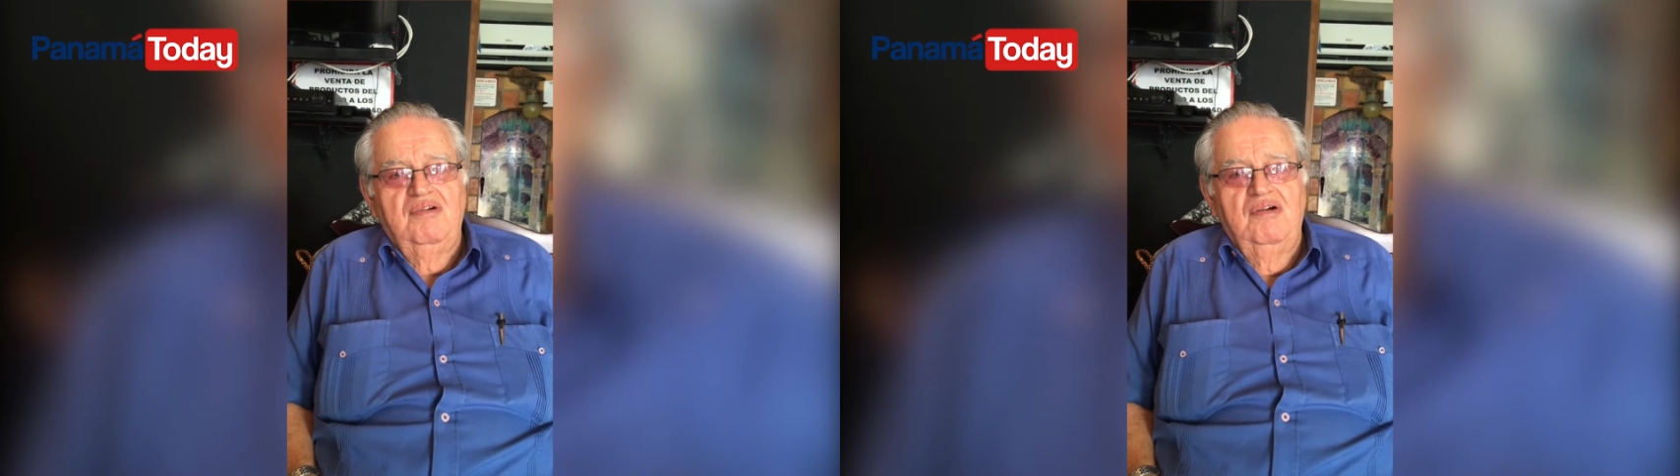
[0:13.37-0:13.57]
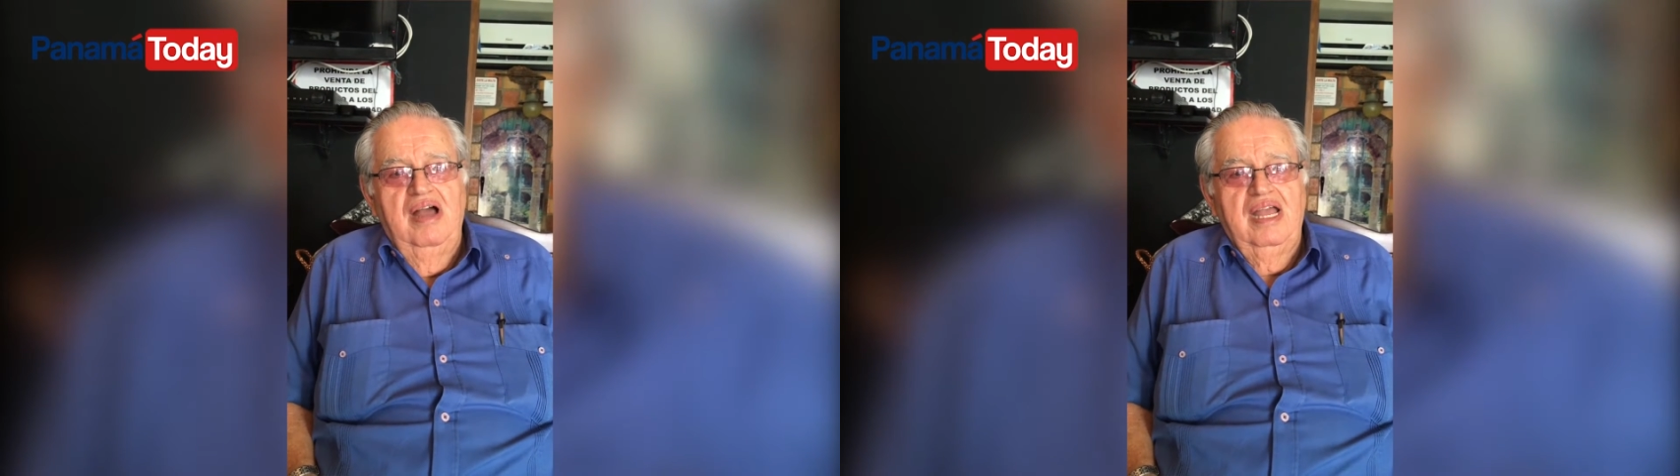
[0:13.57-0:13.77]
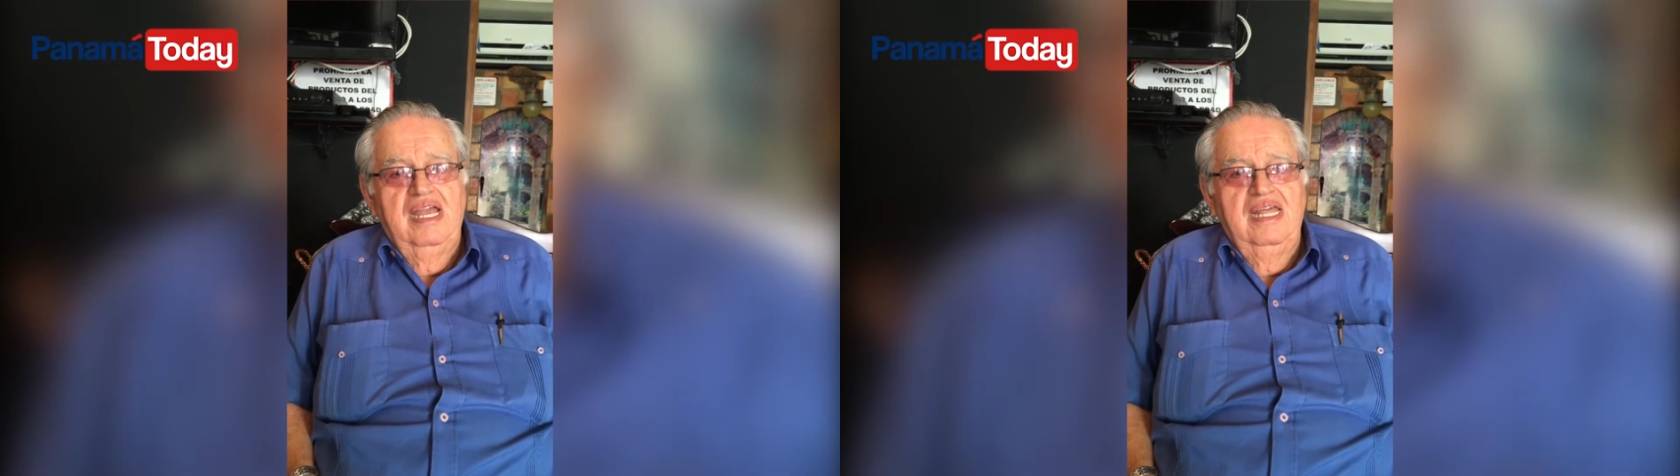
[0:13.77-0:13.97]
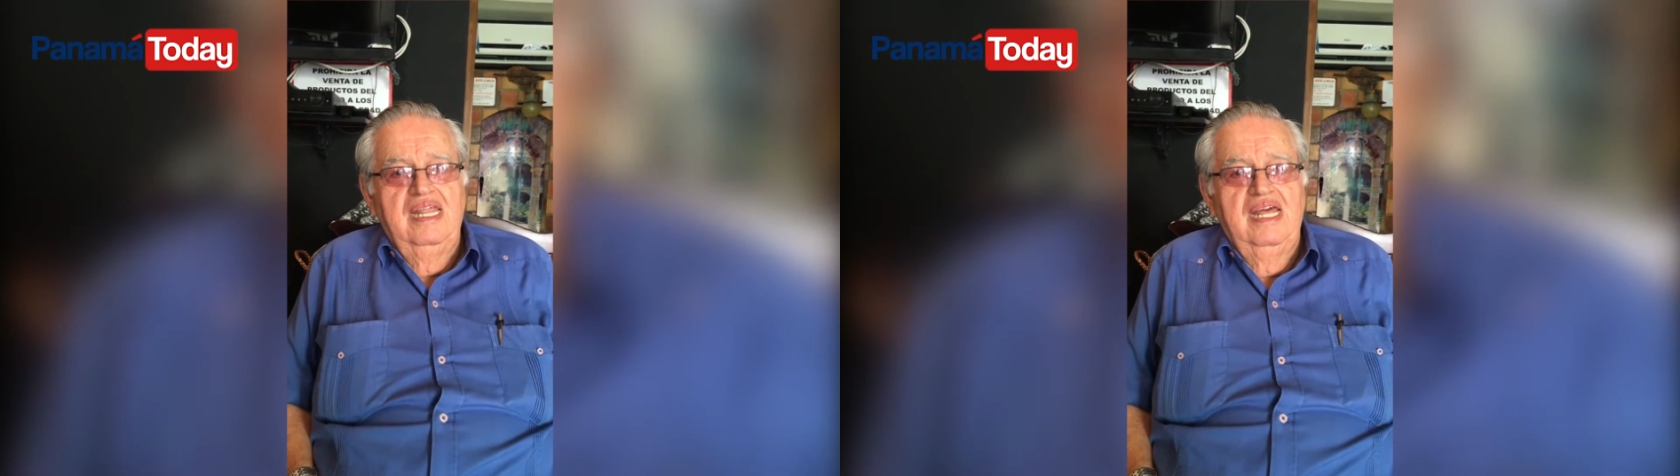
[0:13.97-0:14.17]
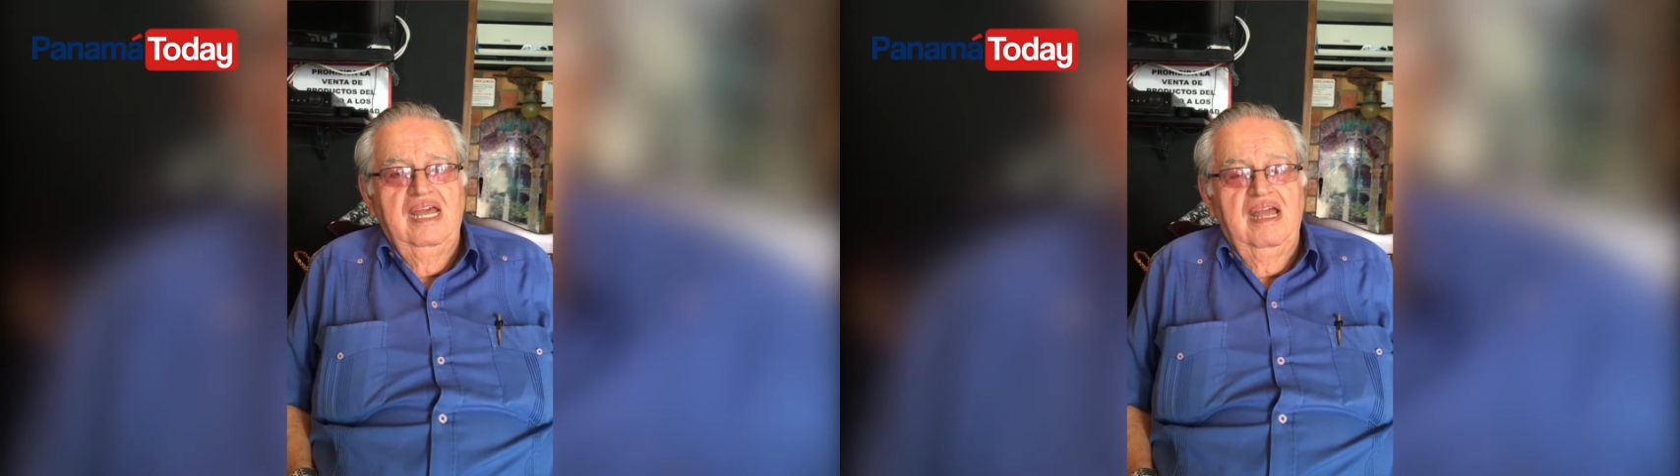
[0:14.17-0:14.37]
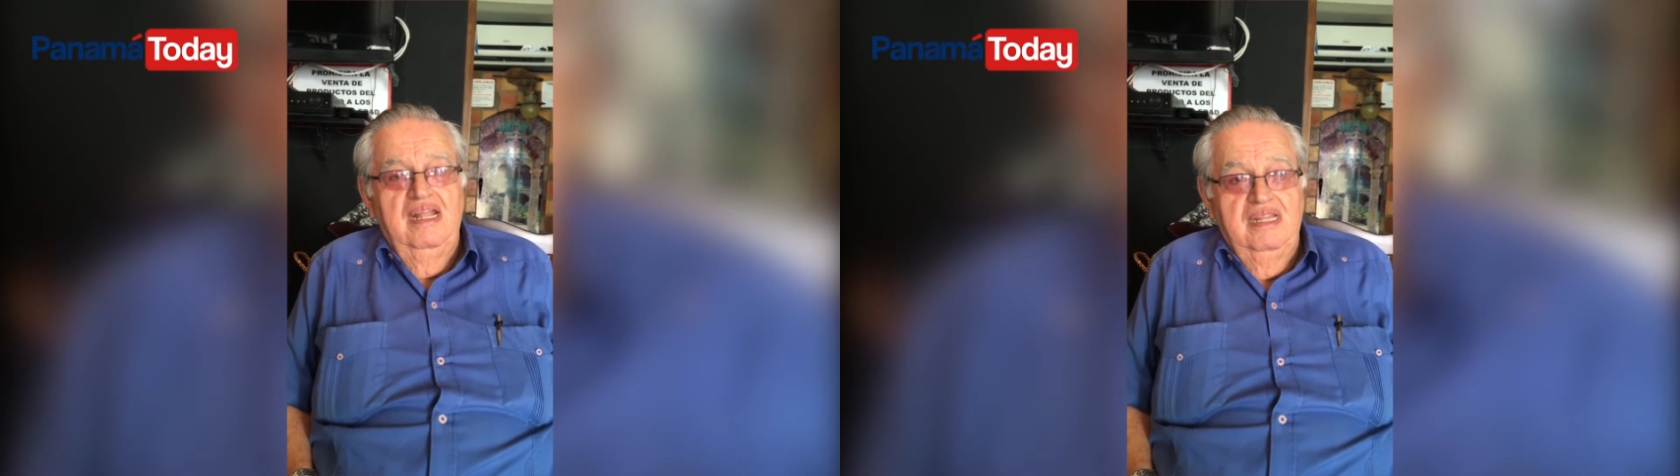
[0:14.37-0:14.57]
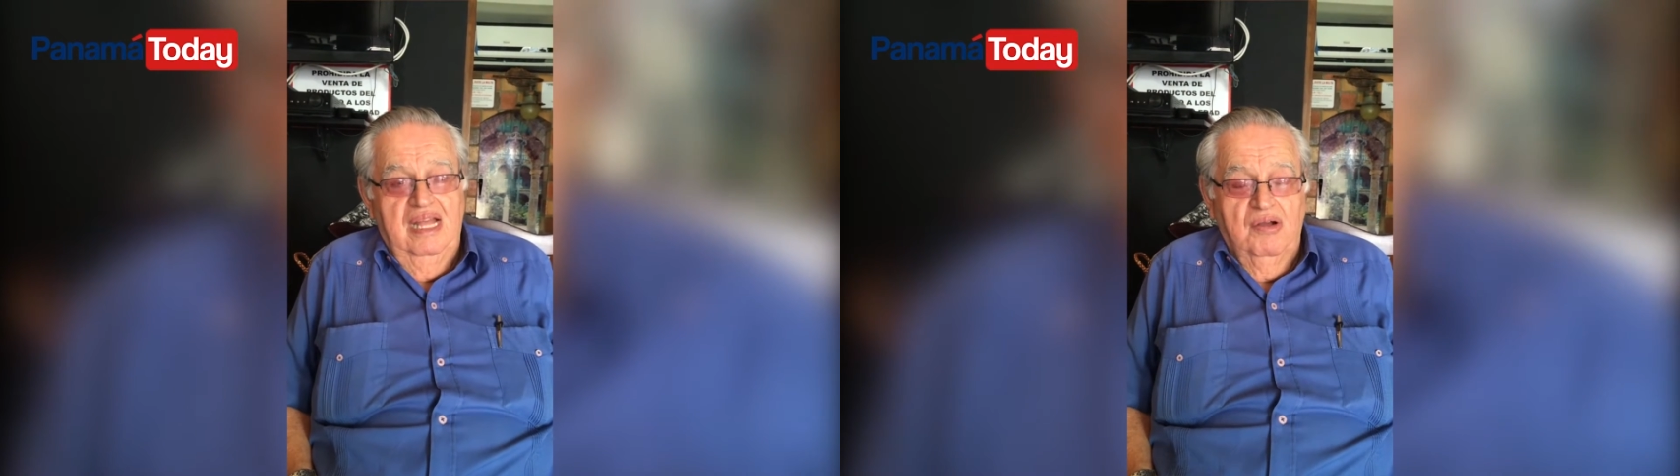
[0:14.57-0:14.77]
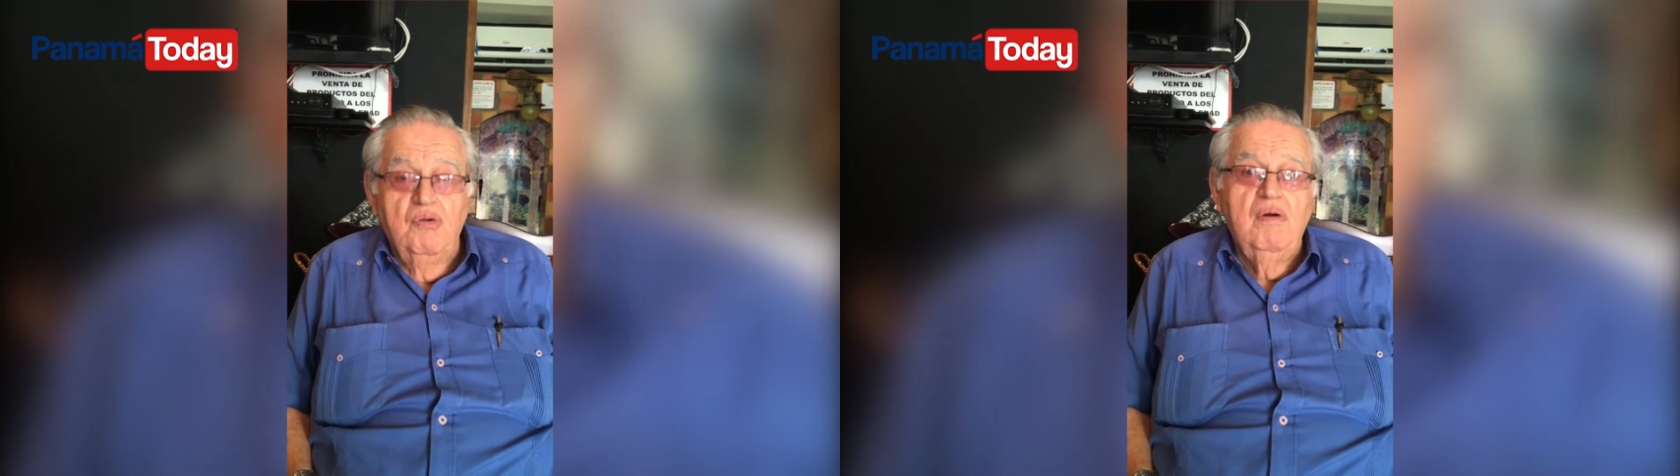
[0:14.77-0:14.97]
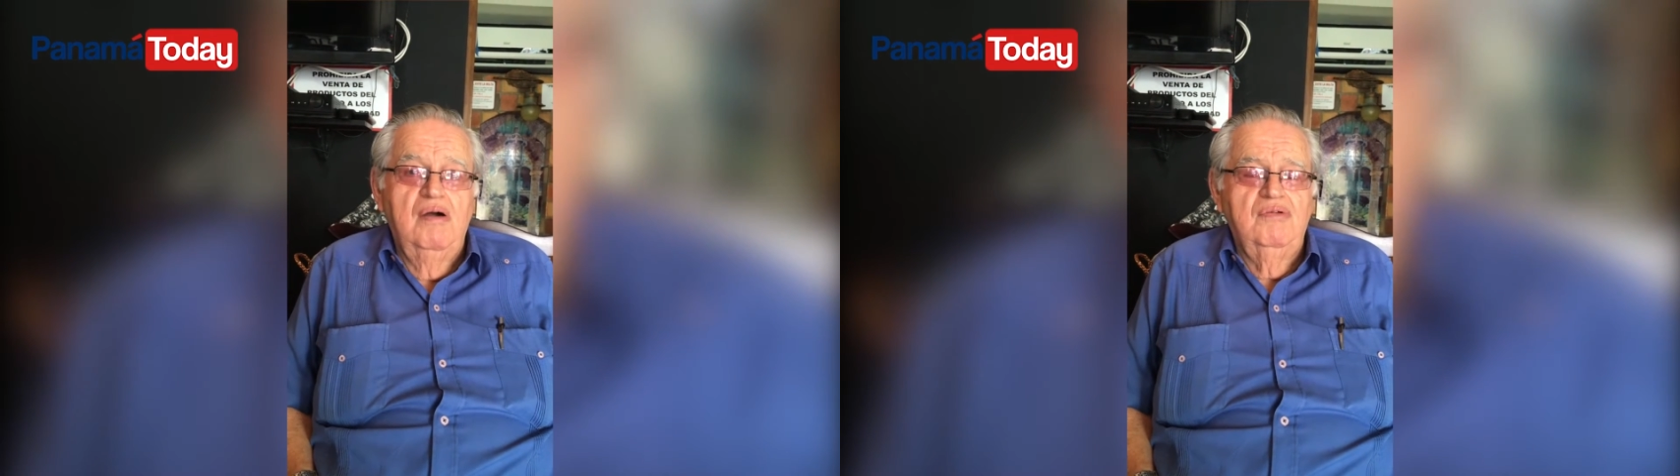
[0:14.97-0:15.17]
A Cuban small corner at